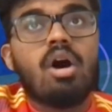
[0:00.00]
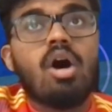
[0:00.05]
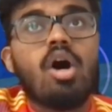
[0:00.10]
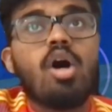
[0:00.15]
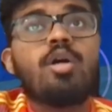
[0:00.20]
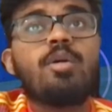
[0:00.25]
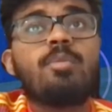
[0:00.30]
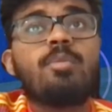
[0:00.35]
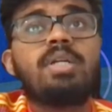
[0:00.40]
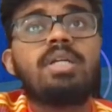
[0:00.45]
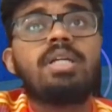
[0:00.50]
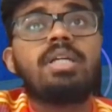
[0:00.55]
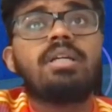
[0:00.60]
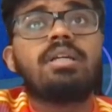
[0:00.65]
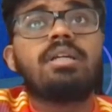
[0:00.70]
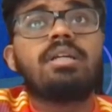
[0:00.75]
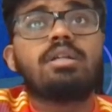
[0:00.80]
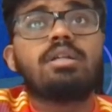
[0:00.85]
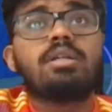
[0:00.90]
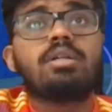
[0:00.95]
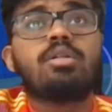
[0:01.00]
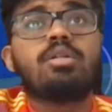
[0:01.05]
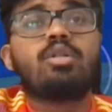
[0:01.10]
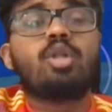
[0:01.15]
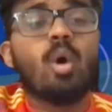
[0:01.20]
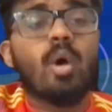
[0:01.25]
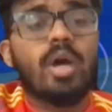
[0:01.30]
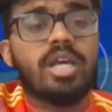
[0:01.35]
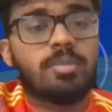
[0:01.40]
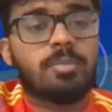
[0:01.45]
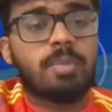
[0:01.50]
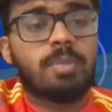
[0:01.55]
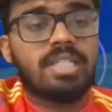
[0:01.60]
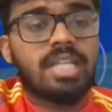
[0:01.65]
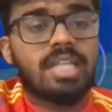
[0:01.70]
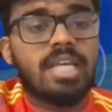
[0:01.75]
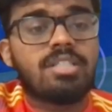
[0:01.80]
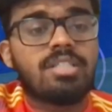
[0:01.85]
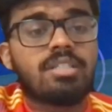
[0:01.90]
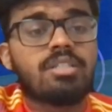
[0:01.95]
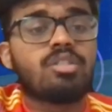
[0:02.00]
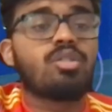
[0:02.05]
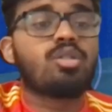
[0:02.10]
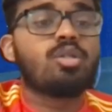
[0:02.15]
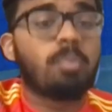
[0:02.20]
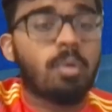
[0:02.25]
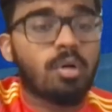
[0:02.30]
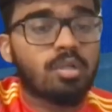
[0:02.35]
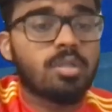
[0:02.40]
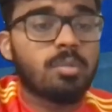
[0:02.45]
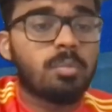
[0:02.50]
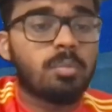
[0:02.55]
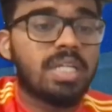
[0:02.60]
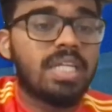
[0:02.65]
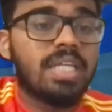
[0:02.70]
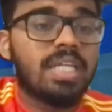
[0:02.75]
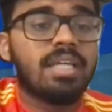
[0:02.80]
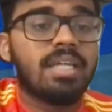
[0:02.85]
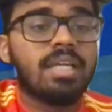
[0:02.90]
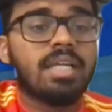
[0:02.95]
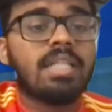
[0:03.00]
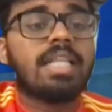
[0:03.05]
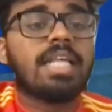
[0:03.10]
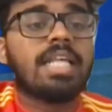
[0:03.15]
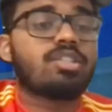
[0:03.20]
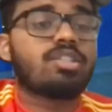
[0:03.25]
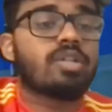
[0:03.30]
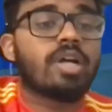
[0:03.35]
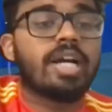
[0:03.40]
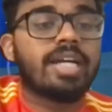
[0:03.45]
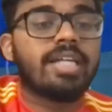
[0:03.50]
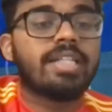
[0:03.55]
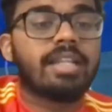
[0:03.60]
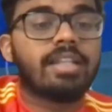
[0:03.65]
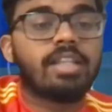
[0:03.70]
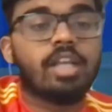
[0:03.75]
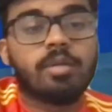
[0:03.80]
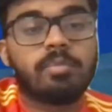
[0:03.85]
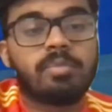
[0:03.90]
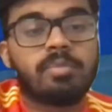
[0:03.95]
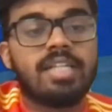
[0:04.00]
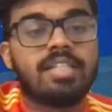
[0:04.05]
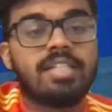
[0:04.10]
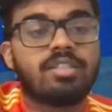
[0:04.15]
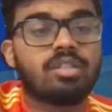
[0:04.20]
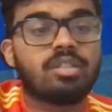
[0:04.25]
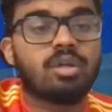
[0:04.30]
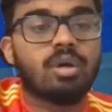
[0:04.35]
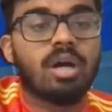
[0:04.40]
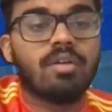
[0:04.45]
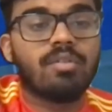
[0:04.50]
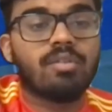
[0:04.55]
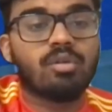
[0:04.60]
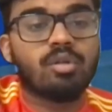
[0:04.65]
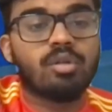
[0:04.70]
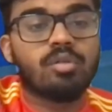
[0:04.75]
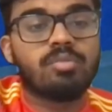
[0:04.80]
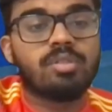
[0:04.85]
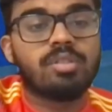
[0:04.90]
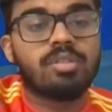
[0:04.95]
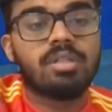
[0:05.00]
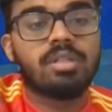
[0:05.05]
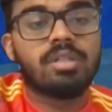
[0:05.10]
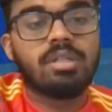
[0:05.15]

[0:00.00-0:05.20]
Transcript: arguably no expectations to possibly, let's try and get the 3rd place to go out of the groups.